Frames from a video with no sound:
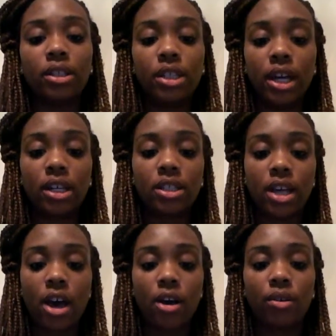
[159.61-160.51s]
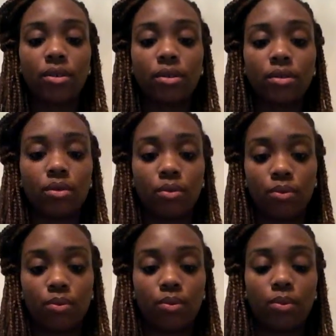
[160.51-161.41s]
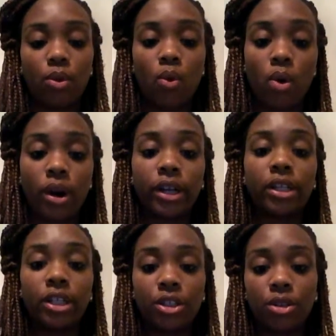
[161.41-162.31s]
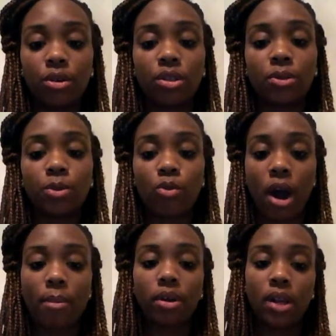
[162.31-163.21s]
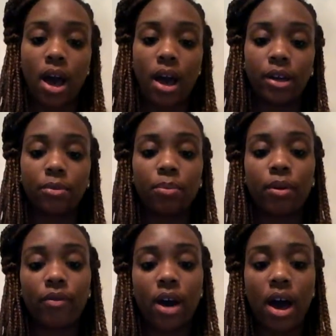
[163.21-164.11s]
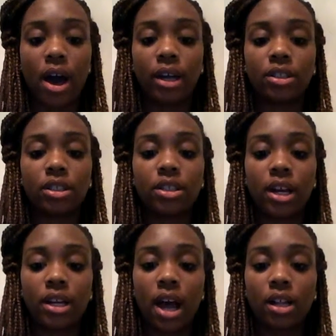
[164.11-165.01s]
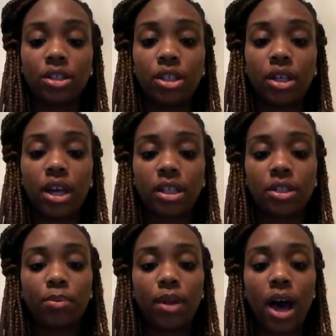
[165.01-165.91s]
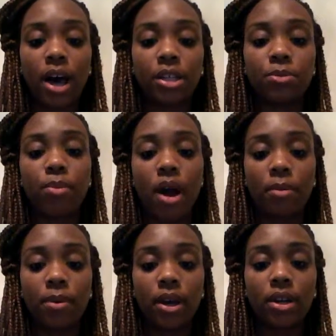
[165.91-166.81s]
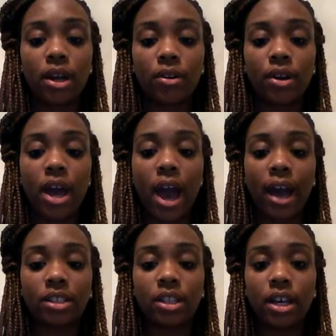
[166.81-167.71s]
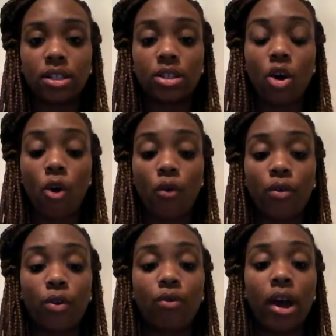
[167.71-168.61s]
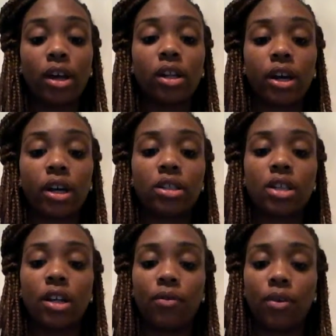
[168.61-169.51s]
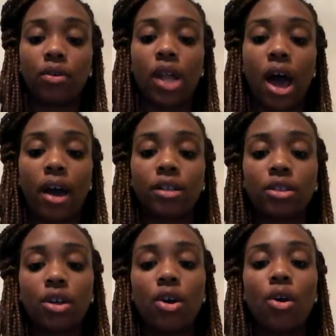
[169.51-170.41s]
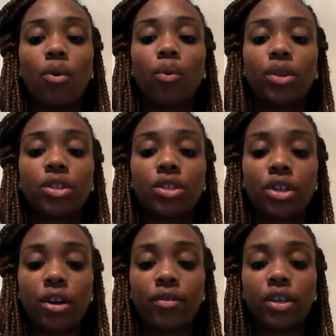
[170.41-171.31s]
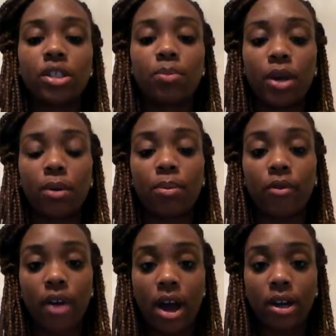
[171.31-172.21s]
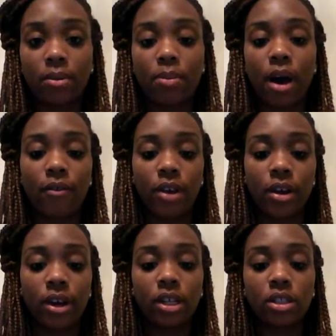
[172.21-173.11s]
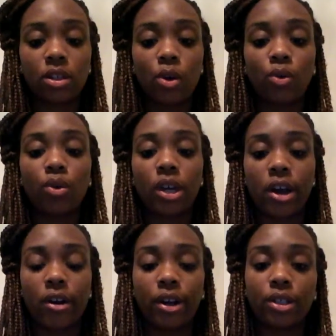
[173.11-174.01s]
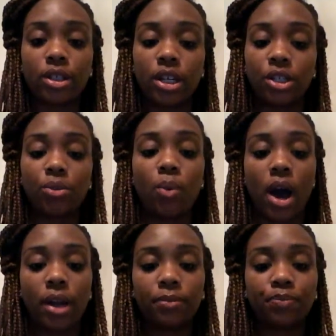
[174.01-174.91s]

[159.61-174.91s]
DSL or digital subscriber line provides technology that supplies broadband internet access over regular telephone lines, with service being provided by various local carriers nationwide.